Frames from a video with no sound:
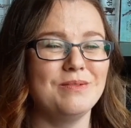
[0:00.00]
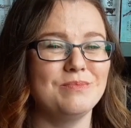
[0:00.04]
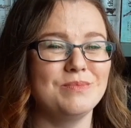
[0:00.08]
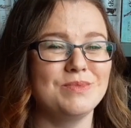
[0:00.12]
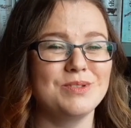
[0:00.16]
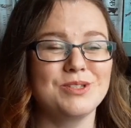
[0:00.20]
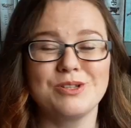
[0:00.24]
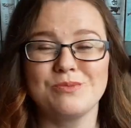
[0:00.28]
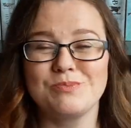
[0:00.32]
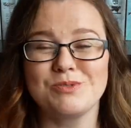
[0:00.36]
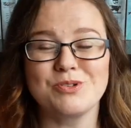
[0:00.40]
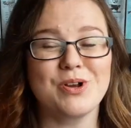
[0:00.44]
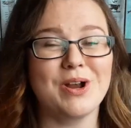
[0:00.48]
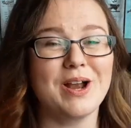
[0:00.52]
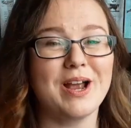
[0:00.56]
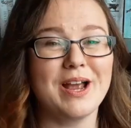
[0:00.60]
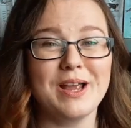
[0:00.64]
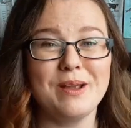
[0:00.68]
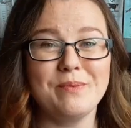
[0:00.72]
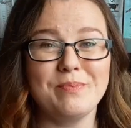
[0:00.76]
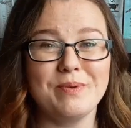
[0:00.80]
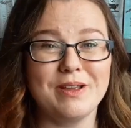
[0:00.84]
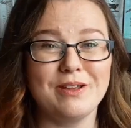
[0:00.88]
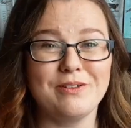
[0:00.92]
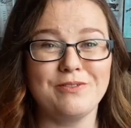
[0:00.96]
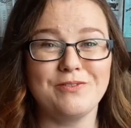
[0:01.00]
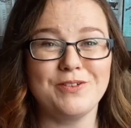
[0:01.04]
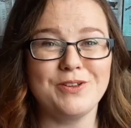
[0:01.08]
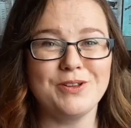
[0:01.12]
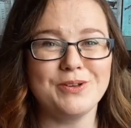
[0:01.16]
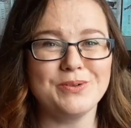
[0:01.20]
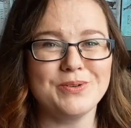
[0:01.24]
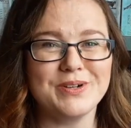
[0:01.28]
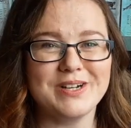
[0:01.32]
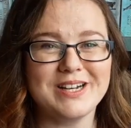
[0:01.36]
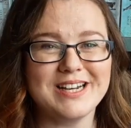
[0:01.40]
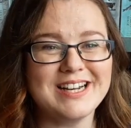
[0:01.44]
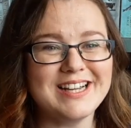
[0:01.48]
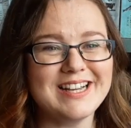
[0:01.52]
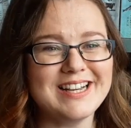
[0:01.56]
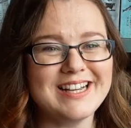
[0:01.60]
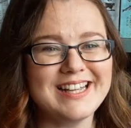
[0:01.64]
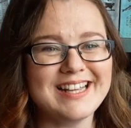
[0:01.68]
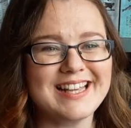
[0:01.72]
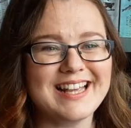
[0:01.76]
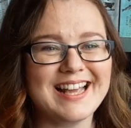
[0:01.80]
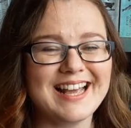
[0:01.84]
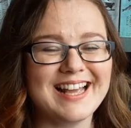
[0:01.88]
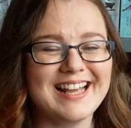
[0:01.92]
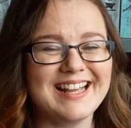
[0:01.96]
Subscribe if you would
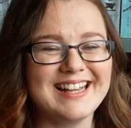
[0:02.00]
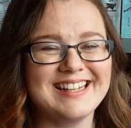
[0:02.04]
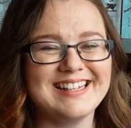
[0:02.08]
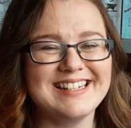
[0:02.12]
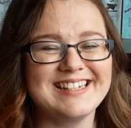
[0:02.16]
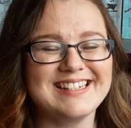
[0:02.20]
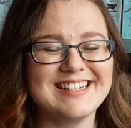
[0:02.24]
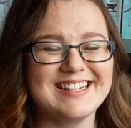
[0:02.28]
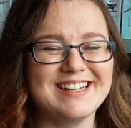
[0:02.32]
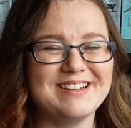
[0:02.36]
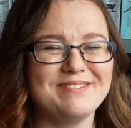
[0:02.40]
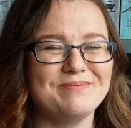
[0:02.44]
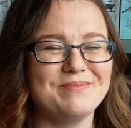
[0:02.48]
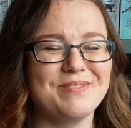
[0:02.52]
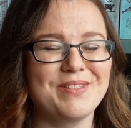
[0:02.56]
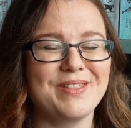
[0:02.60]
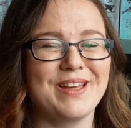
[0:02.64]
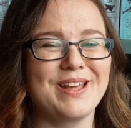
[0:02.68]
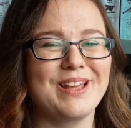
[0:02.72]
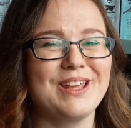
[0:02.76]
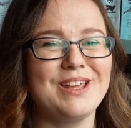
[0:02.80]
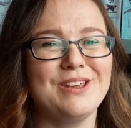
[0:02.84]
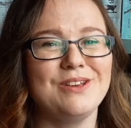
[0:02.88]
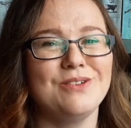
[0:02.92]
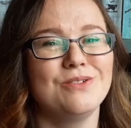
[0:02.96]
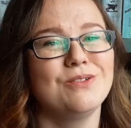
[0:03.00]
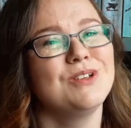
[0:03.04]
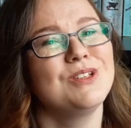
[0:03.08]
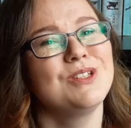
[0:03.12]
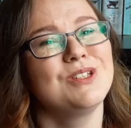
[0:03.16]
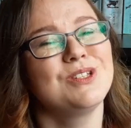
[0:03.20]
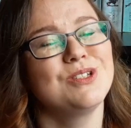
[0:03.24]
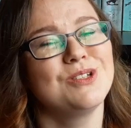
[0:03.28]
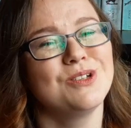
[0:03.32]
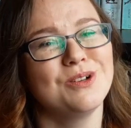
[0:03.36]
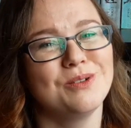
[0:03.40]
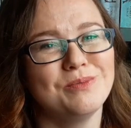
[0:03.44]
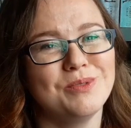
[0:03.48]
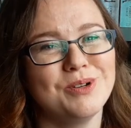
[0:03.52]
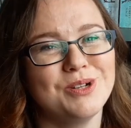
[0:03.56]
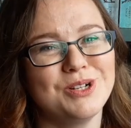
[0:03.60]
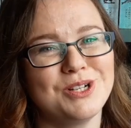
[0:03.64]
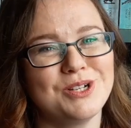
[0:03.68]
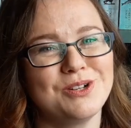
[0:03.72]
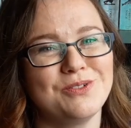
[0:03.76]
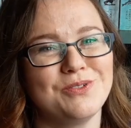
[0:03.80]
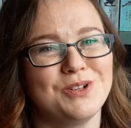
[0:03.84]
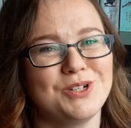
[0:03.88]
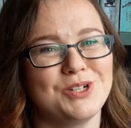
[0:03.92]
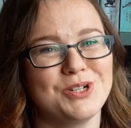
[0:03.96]
like, and thank you so
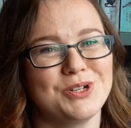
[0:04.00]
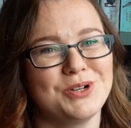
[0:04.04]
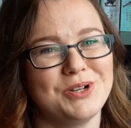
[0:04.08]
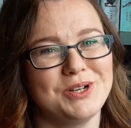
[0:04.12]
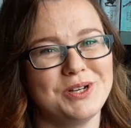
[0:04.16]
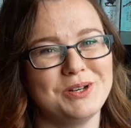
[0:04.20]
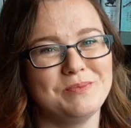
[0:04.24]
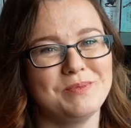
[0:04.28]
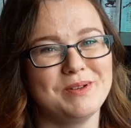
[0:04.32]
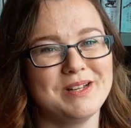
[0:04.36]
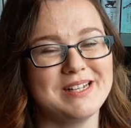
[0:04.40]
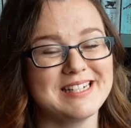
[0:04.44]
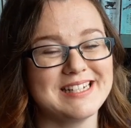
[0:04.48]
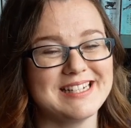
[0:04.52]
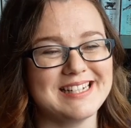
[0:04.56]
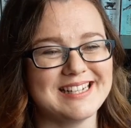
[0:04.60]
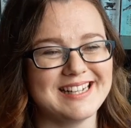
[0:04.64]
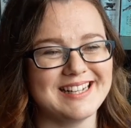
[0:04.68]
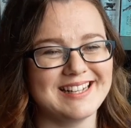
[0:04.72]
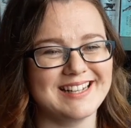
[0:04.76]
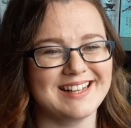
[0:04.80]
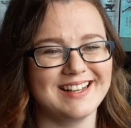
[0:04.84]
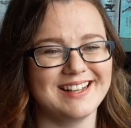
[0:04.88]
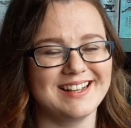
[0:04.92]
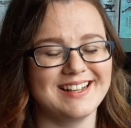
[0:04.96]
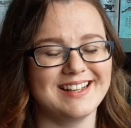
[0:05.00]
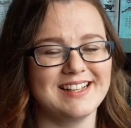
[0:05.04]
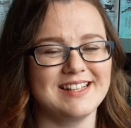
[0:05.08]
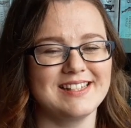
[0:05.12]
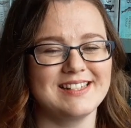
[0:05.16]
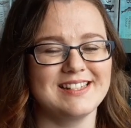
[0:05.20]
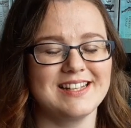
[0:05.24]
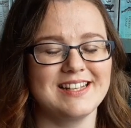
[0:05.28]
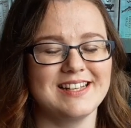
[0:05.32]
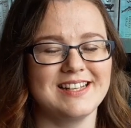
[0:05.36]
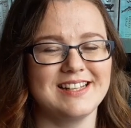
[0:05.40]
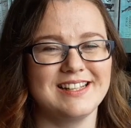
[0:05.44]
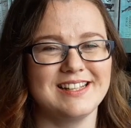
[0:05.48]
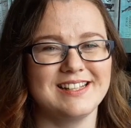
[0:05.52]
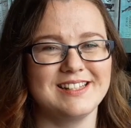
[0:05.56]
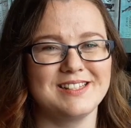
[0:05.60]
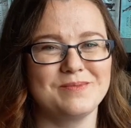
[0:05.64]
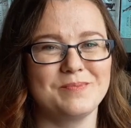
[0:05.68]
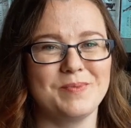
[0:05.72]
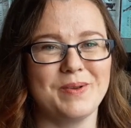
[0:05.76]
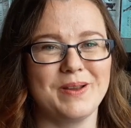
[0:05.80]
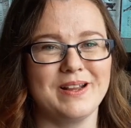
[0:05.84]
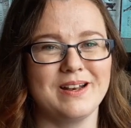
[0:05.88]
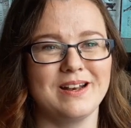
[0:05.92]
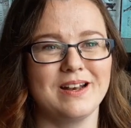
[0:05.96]
much for joining me today, guys. It has
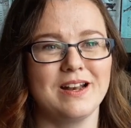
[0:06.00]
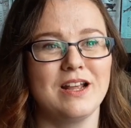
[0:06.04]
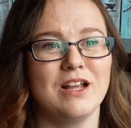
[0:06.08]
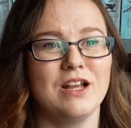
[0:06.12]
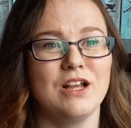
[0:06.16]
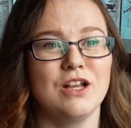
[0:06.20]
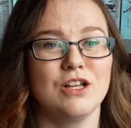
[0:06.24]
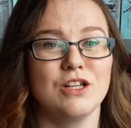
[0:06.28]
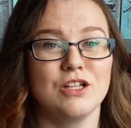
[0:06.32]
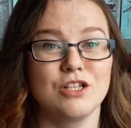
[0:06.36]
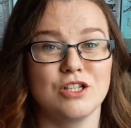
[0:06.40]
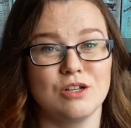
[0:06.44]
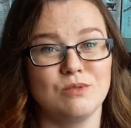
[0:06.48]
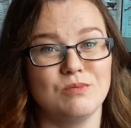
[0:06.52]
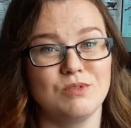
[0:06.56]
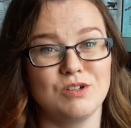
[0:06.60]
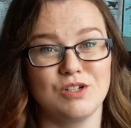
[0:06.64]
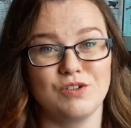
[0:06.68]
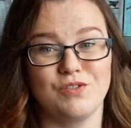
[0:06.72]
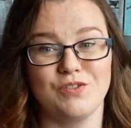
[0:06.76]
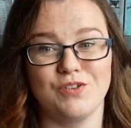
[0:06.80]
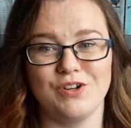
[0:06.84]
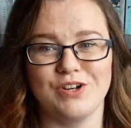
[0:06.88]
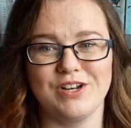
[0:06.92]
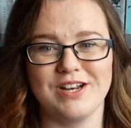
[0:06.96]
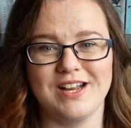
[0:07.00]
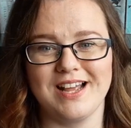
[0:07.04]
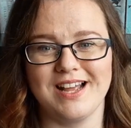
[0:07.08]
been so much fun,